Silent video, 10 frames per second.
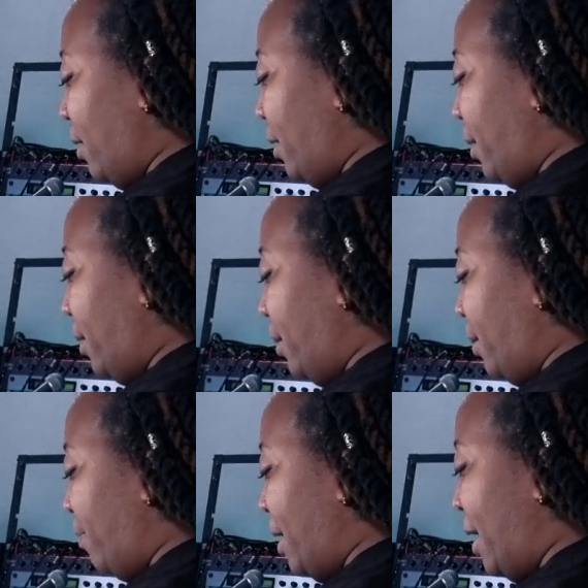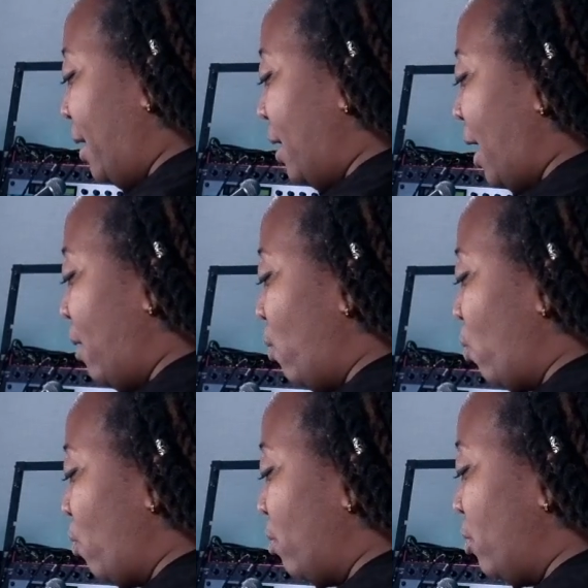And
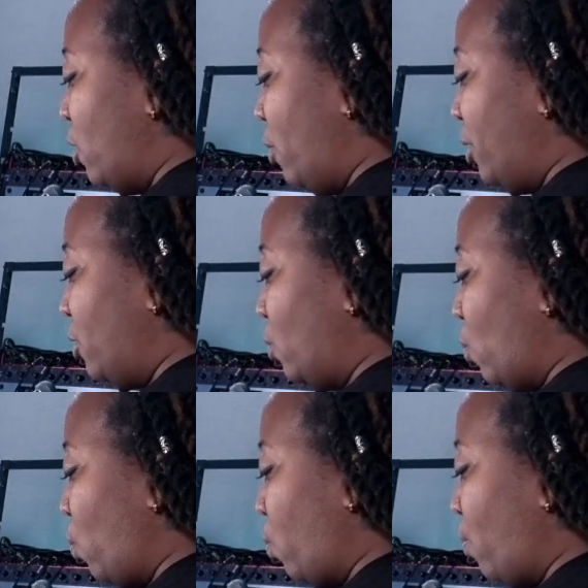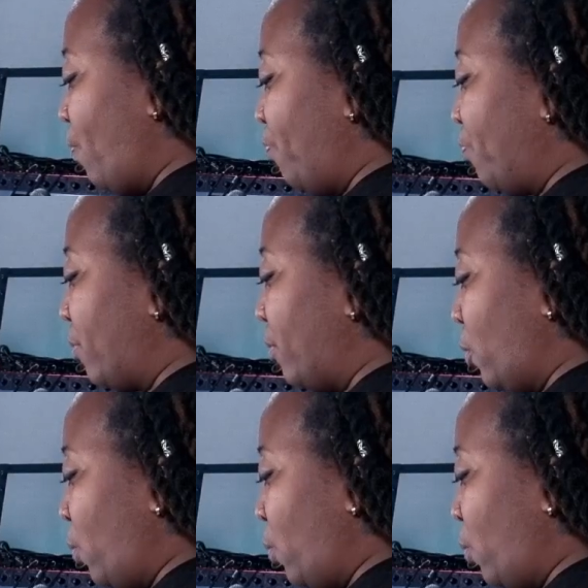notice we